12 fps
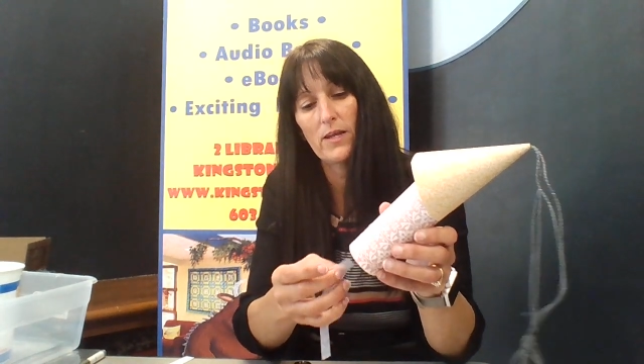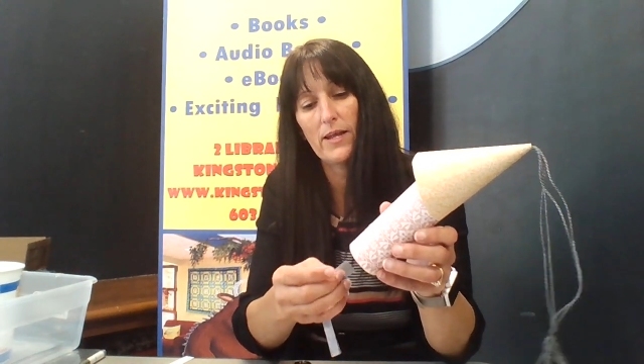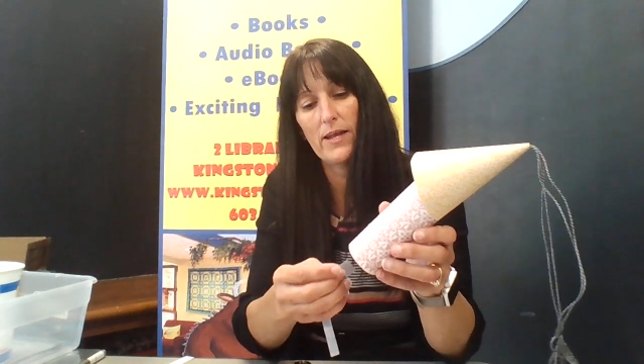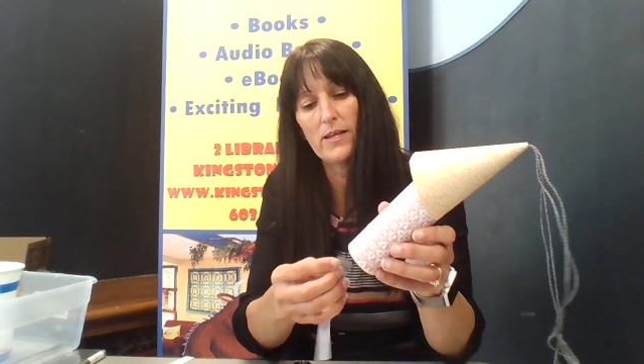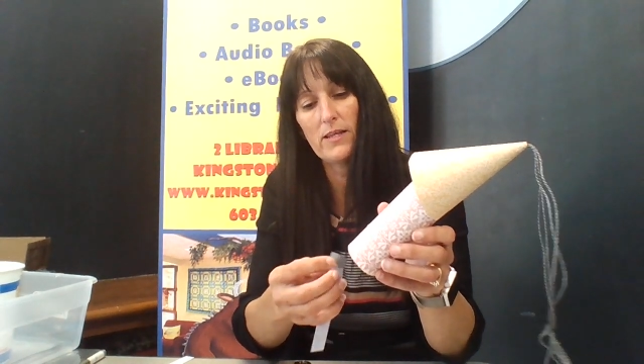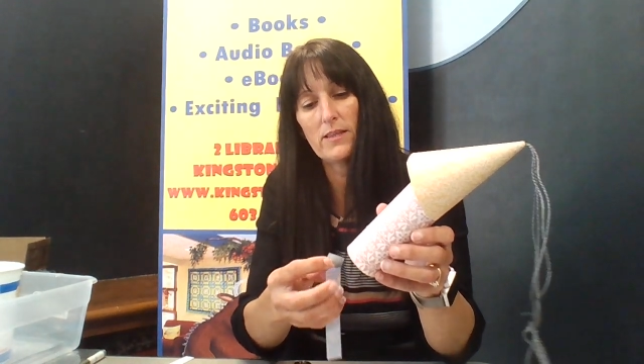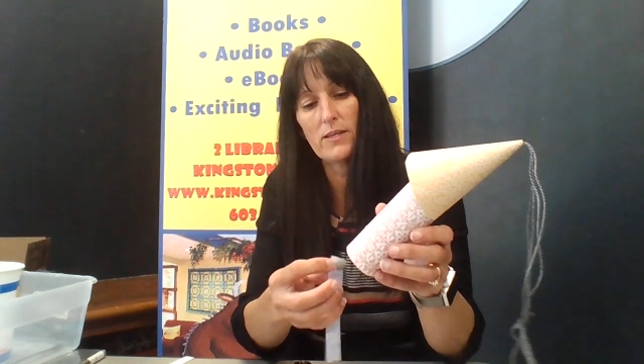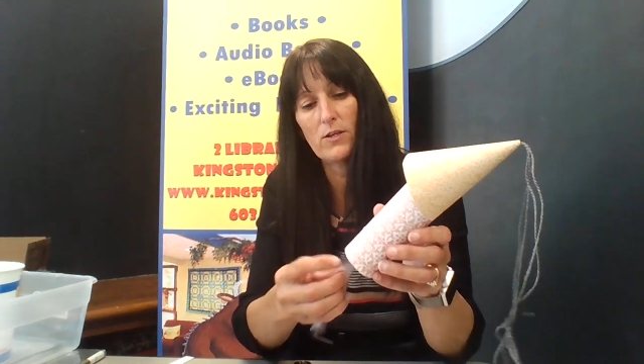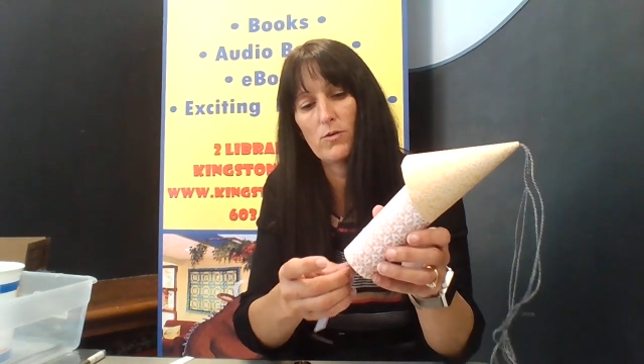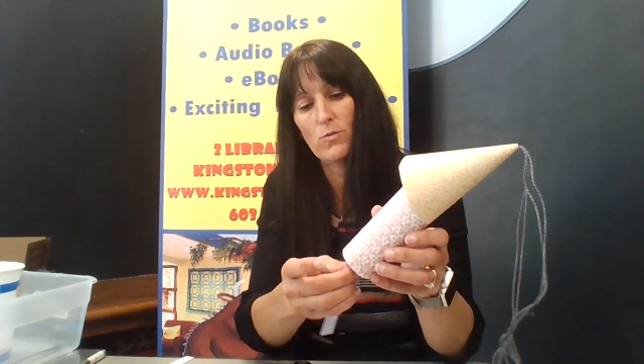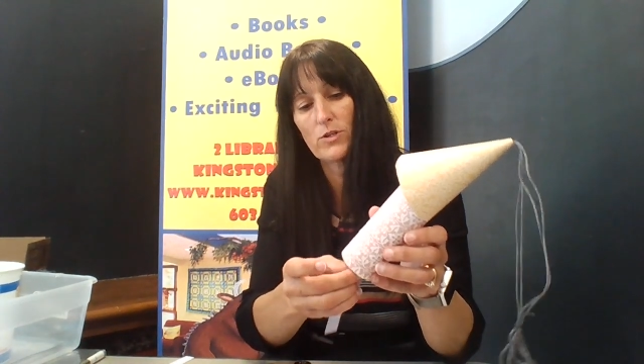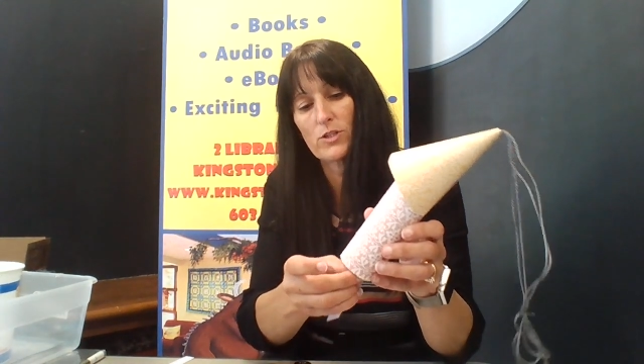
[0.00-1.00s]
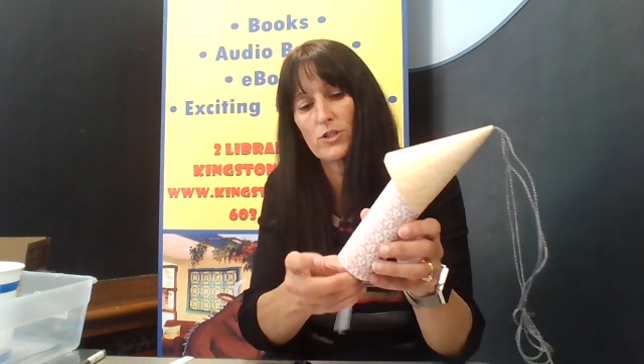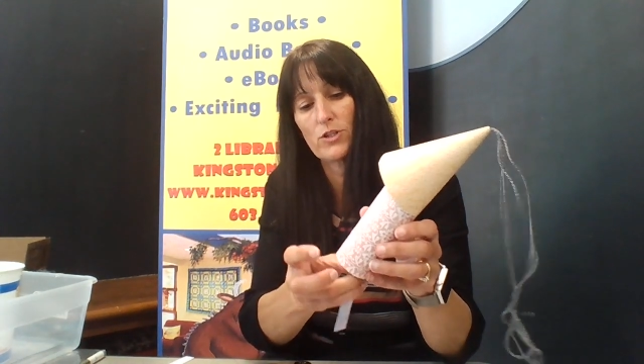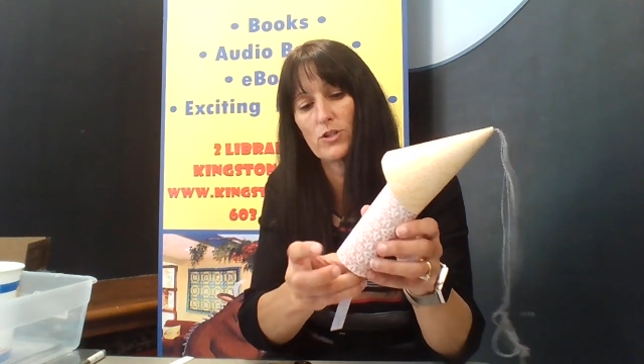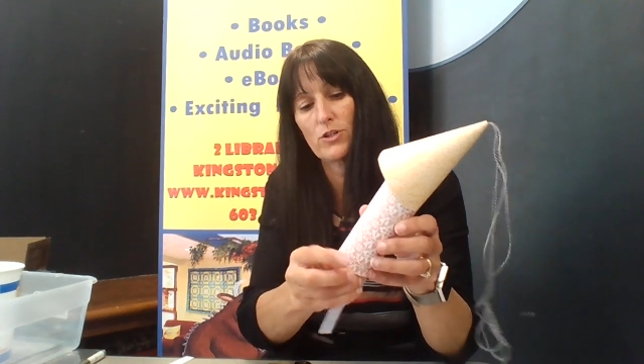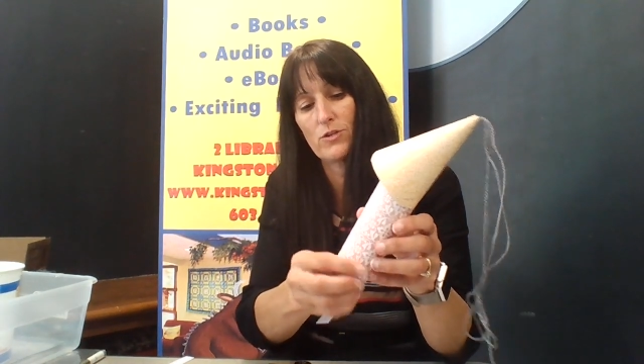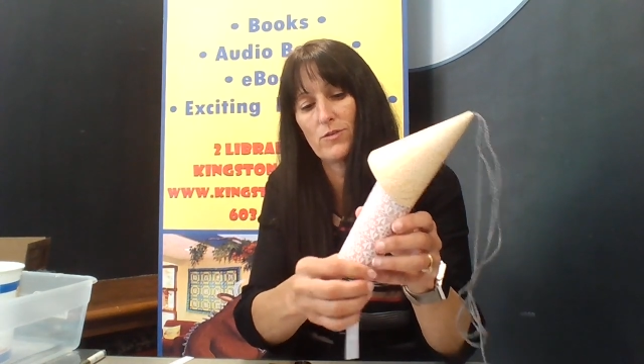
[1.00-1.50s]
Anything you want to
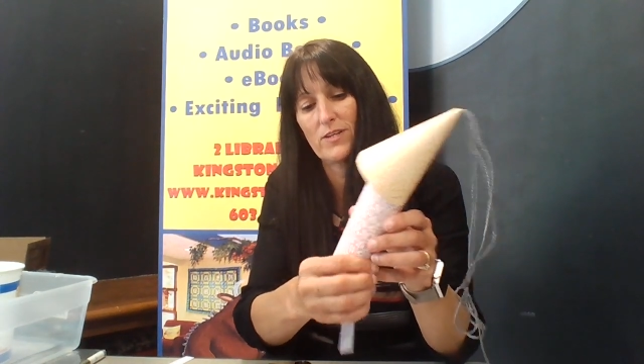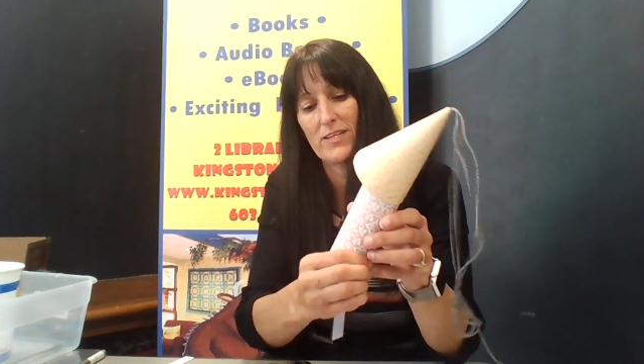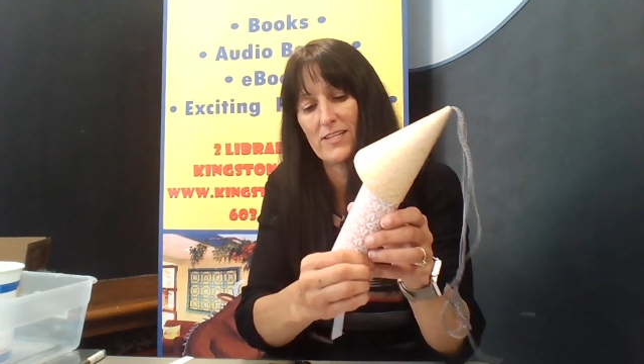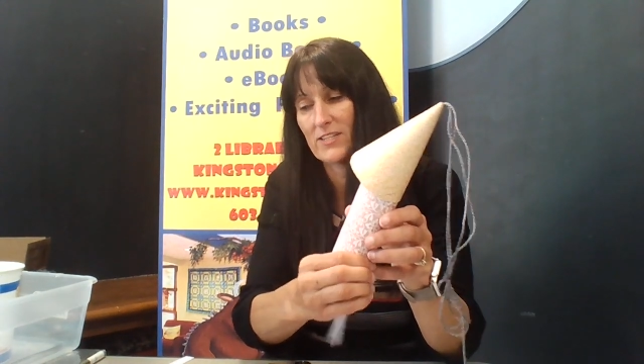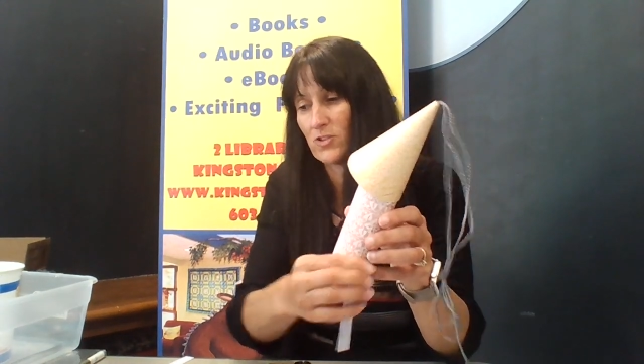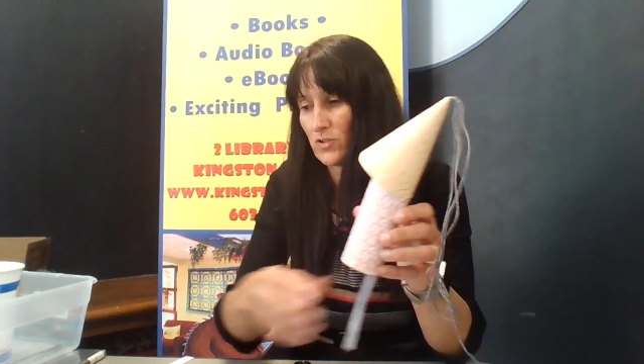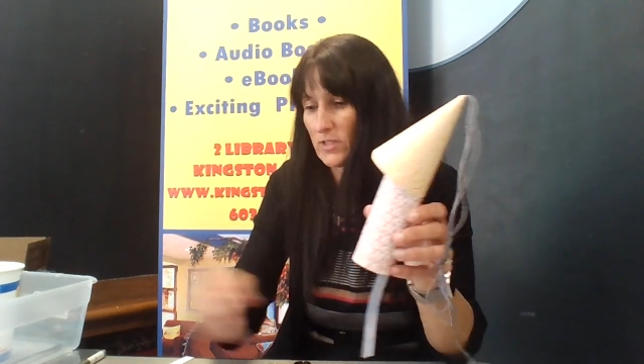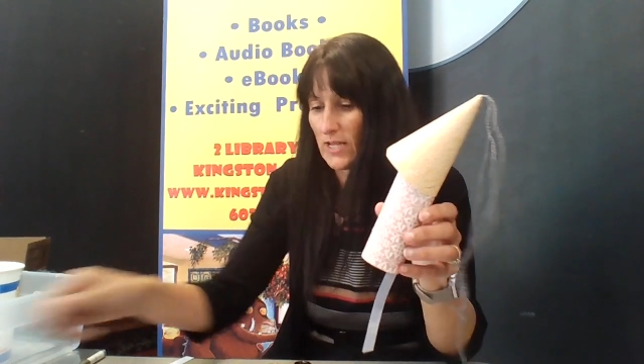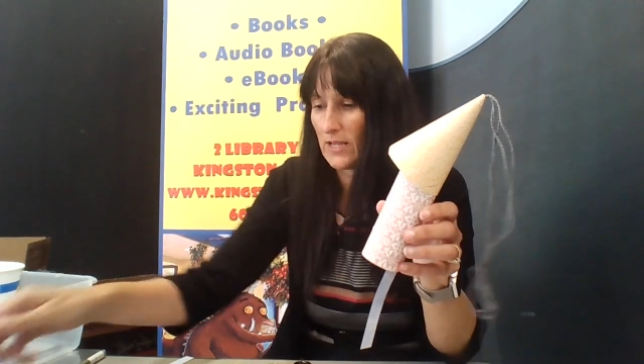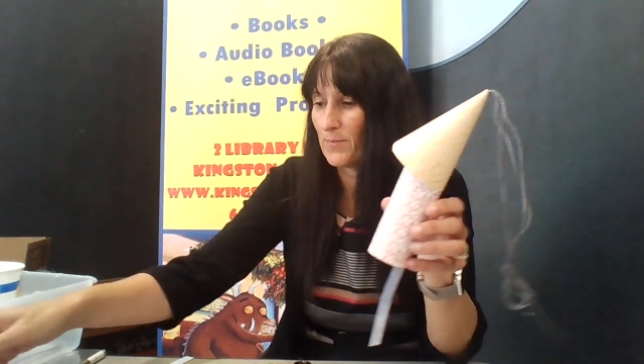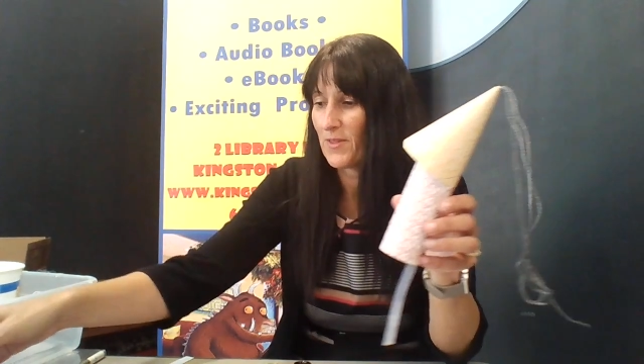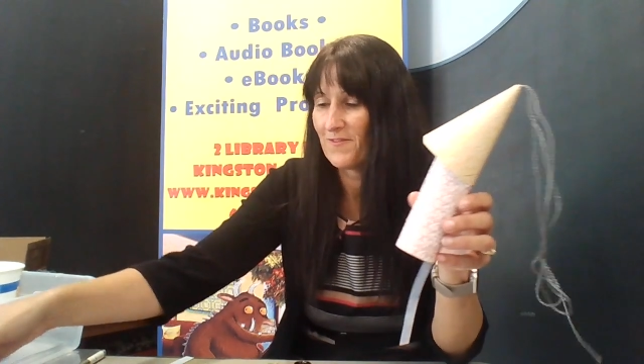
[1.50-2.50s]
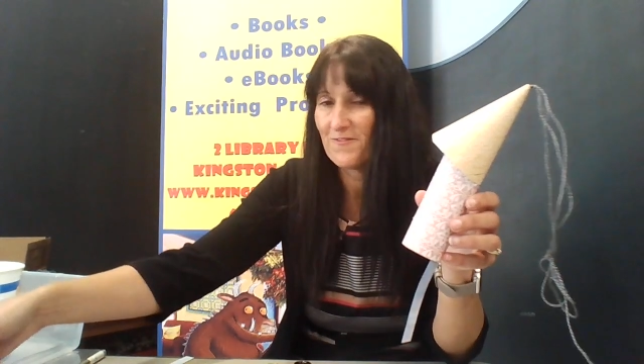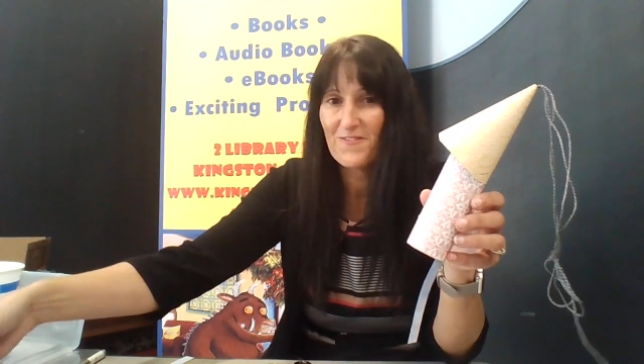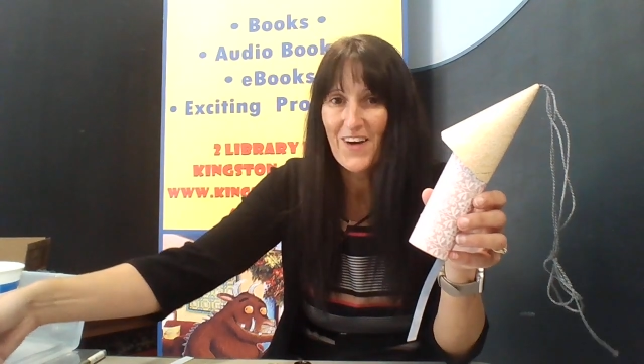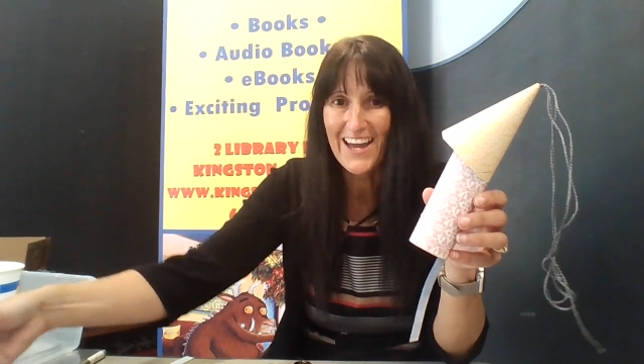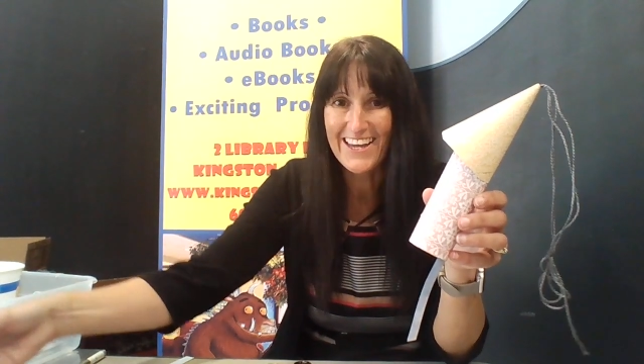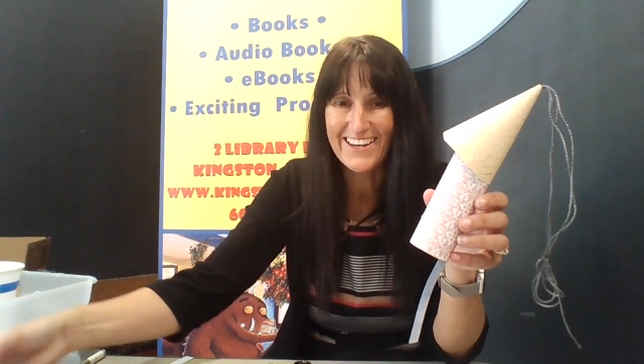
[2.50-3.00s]
do to take the
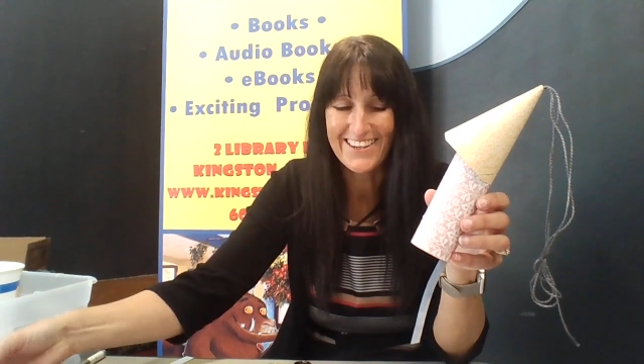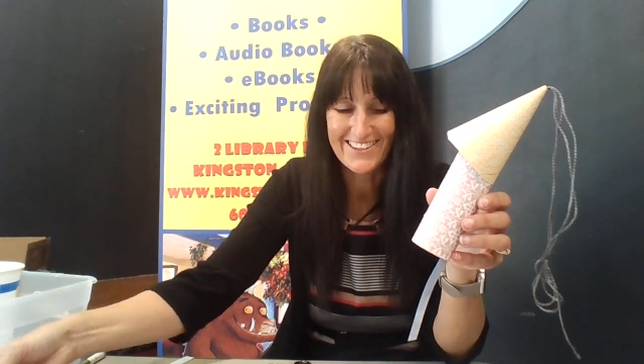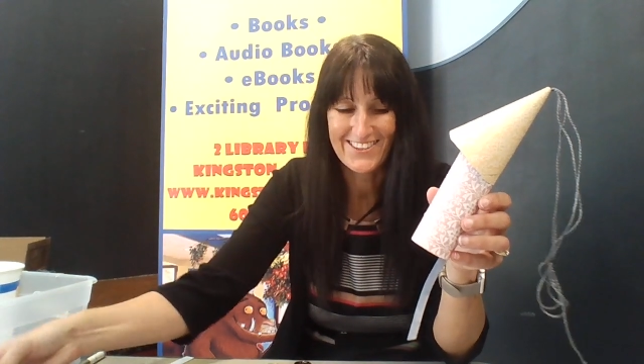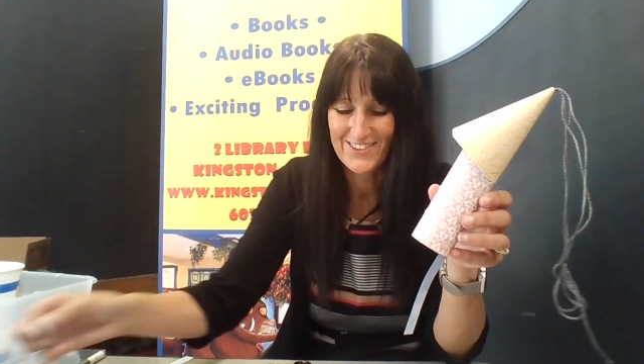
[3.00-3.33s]
fire